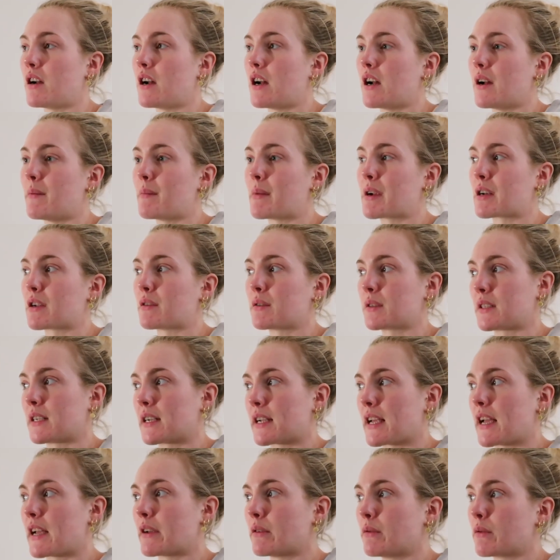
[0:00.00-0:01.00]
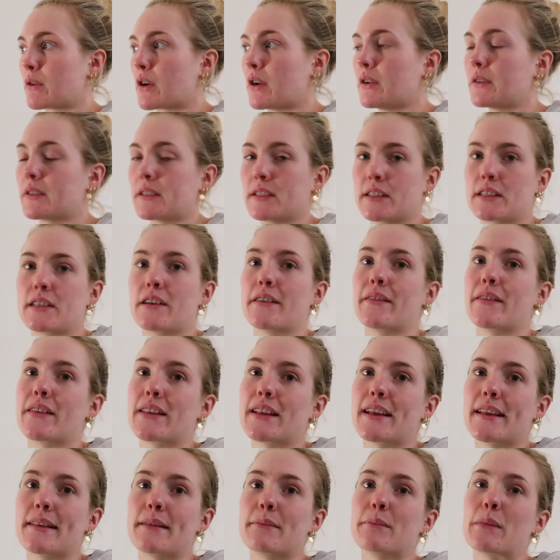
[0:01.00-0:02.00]
and I was like getting all cozy and stuff,
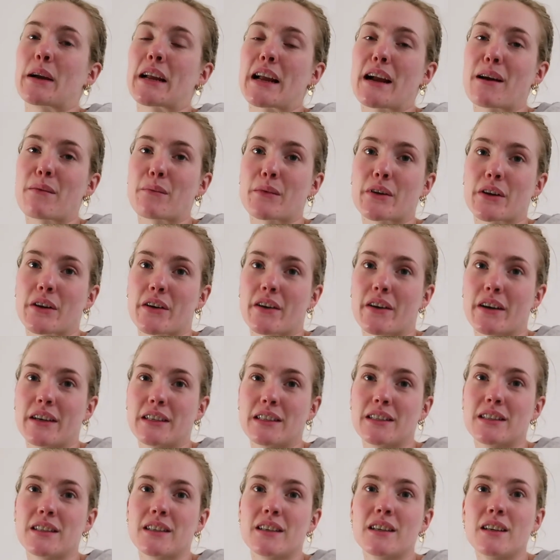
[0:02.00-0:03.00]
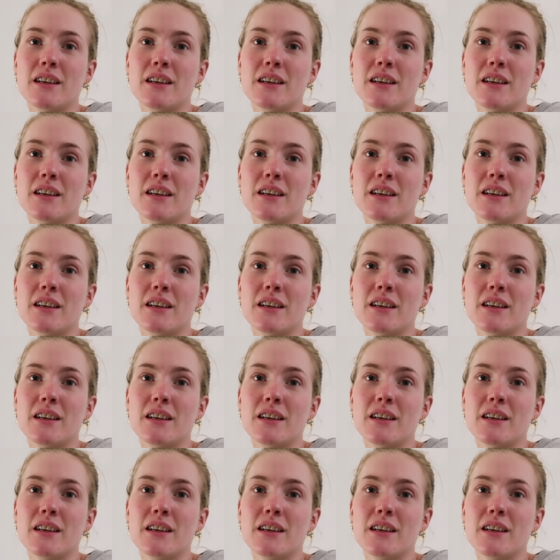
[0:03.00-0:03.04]
and then my camera died.